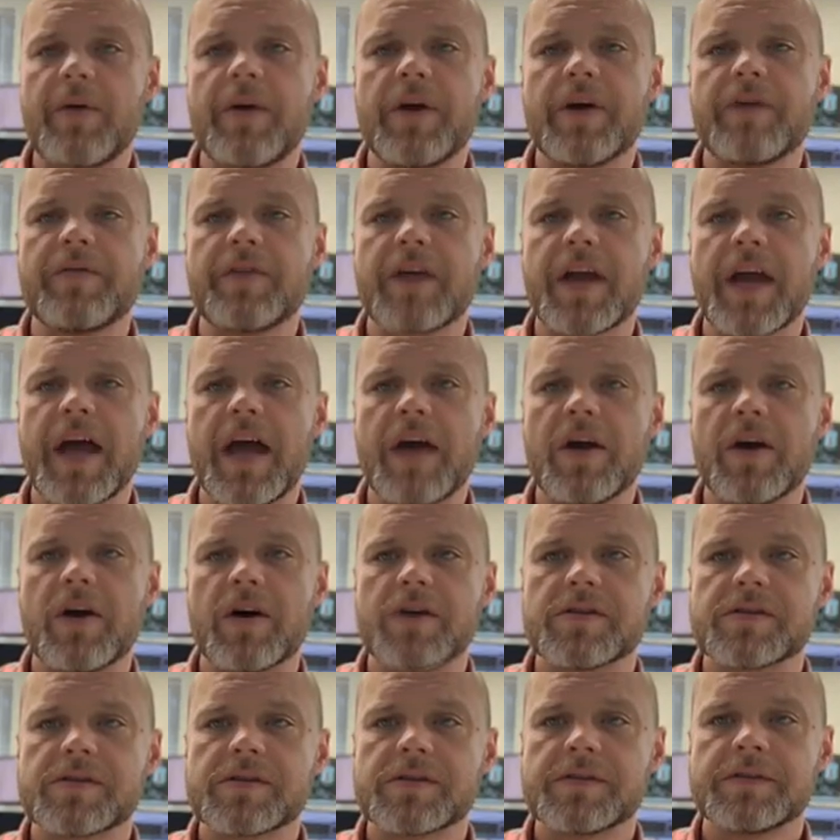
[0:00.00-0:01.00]
carryover
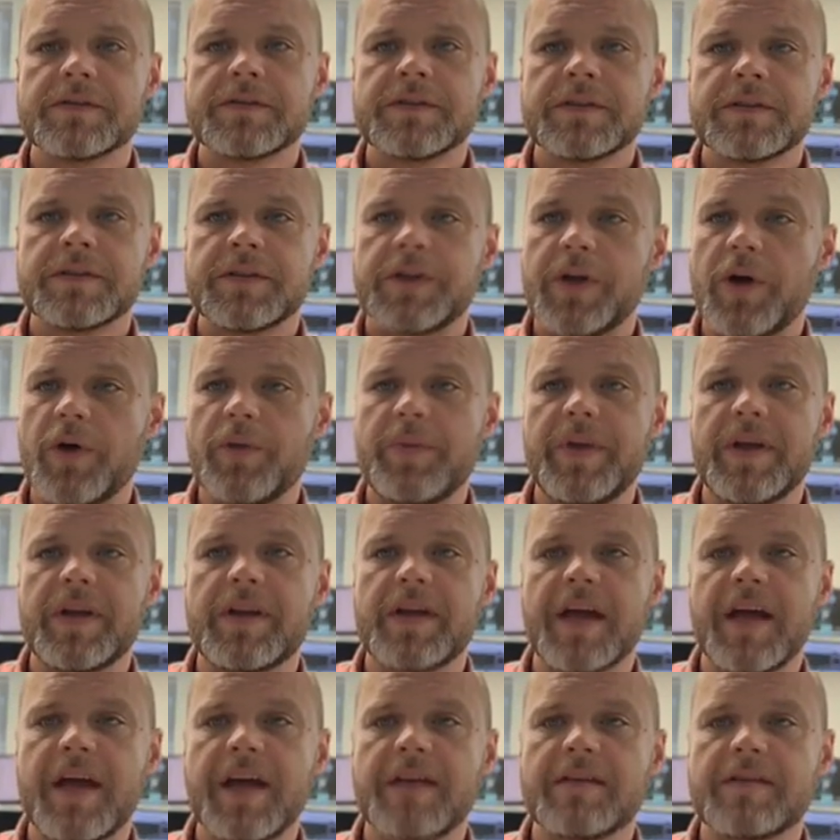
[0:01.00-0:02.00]
chaos. No big
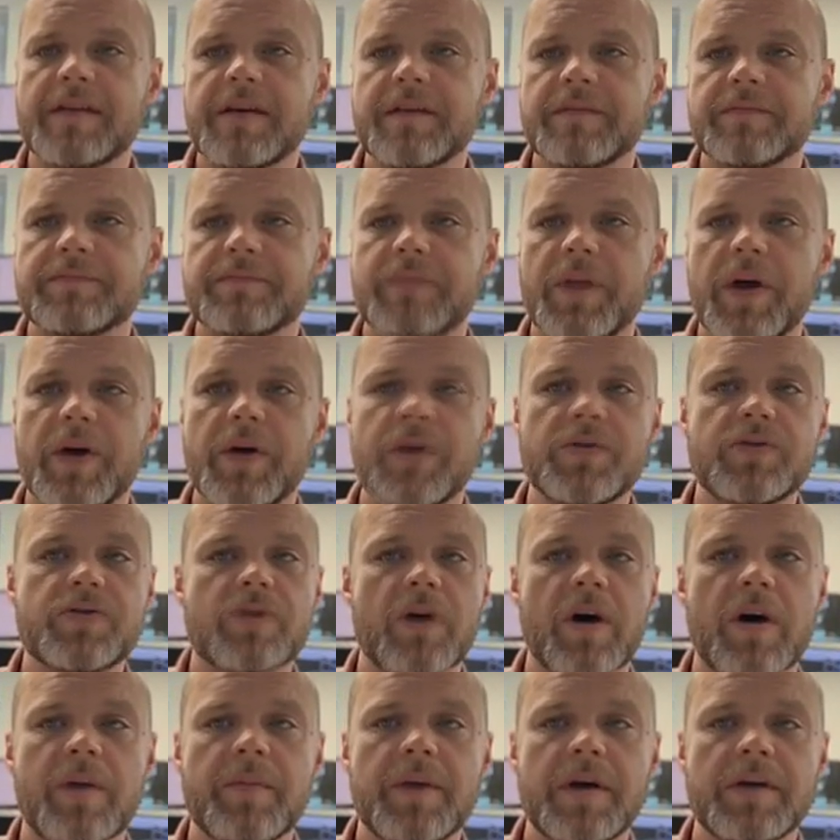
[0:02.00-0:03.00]
data, no
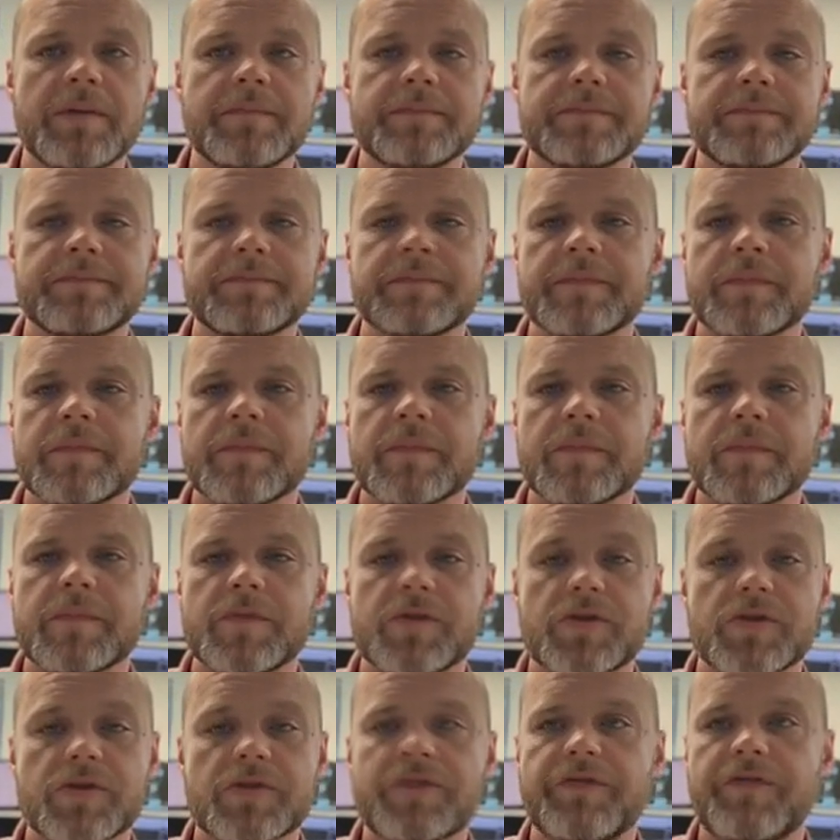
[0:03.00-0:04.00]
drama,
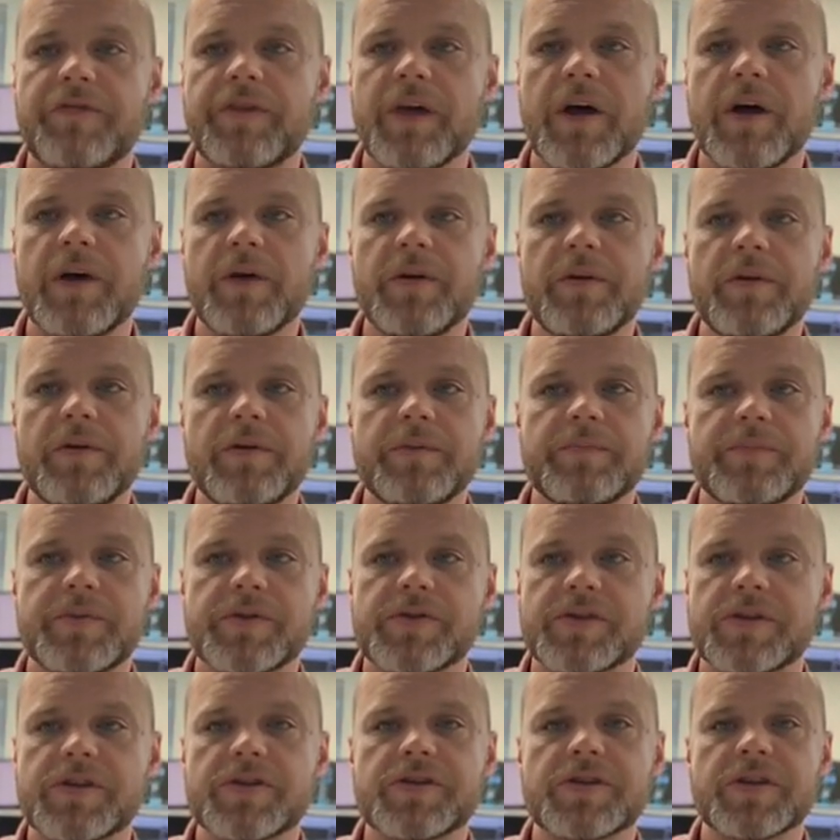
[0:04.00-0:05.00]
just flow,
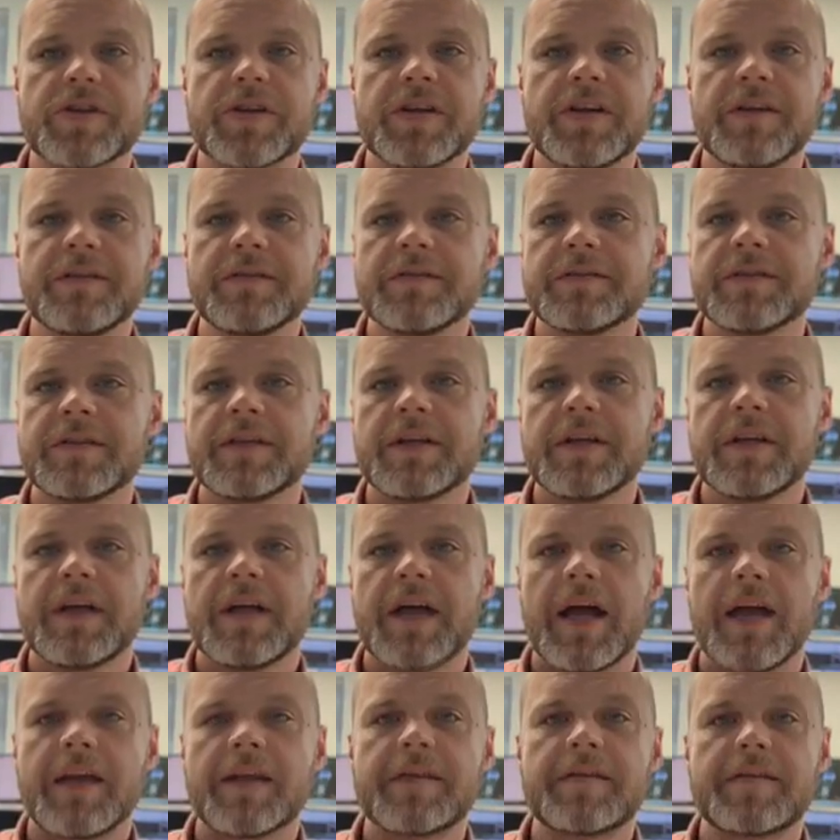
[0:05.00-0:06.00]
positioning,
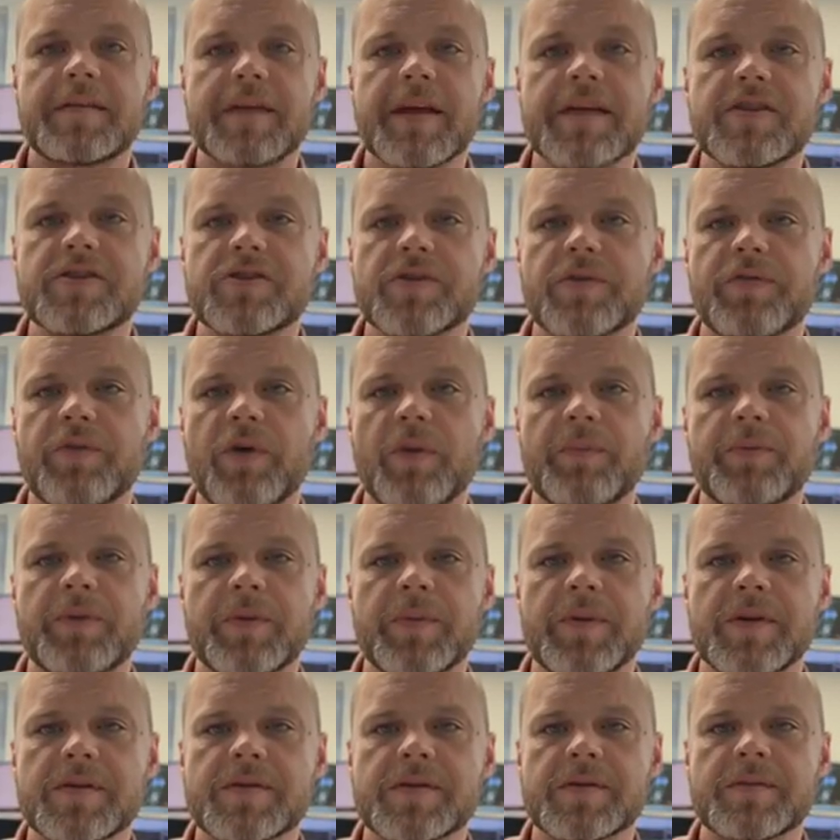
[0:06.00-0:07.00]
and a touch of
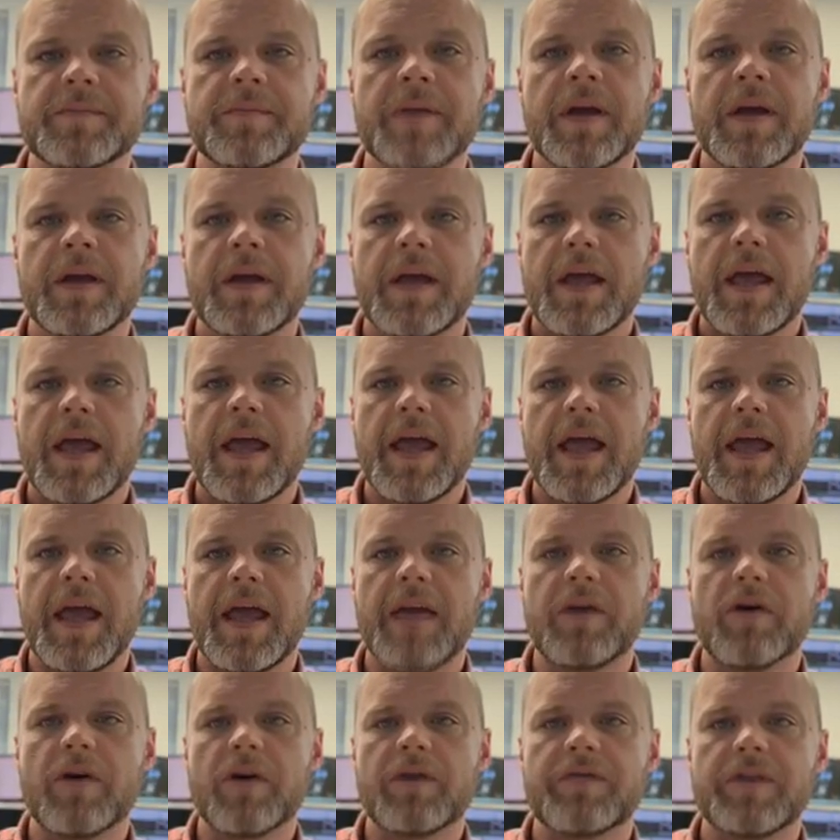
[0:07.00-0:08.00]
optimism
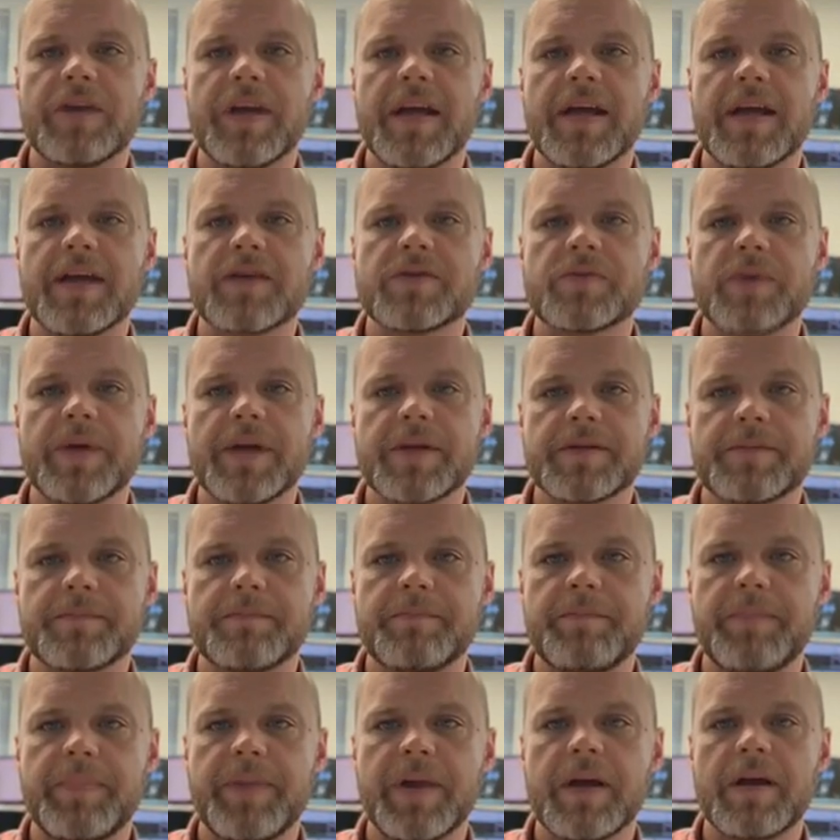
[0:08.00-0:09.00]
ahead of next week's
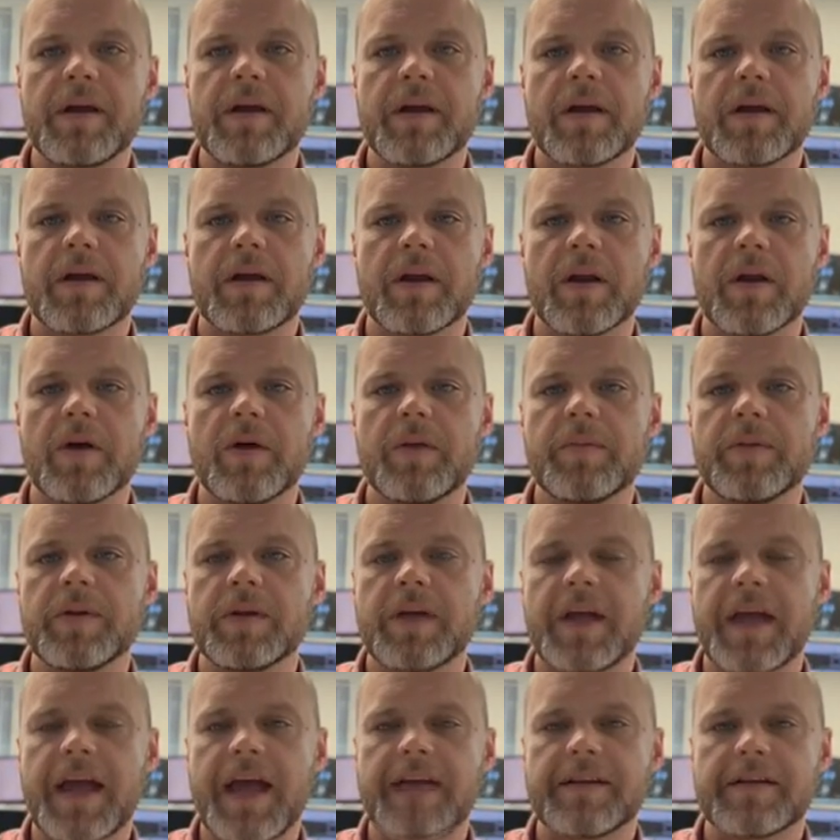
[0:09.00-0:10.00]
big
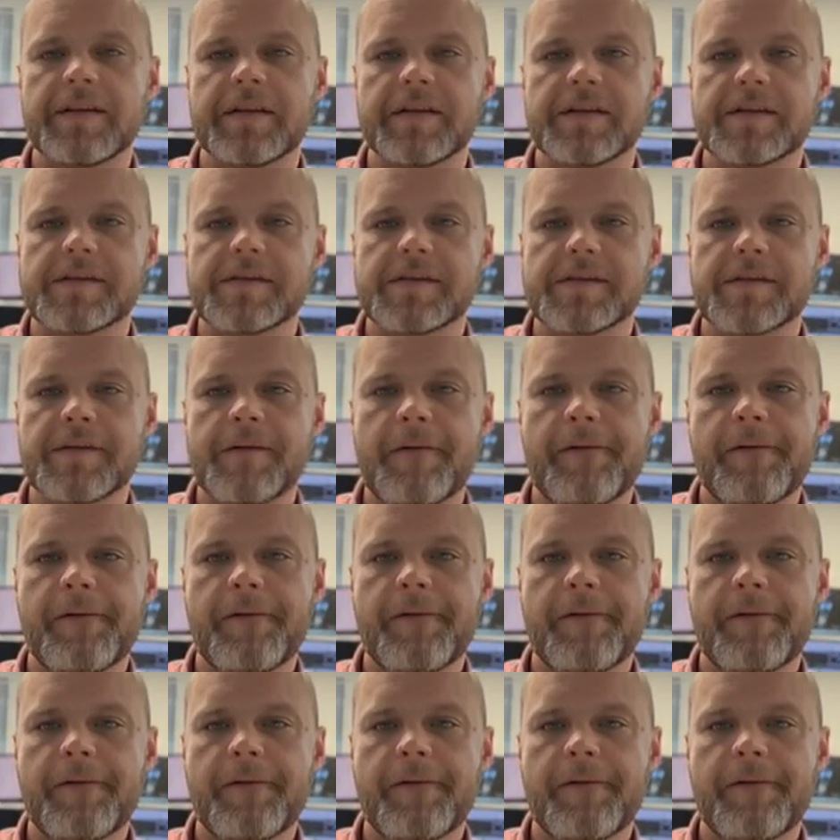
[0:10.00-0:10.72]
global catalyst.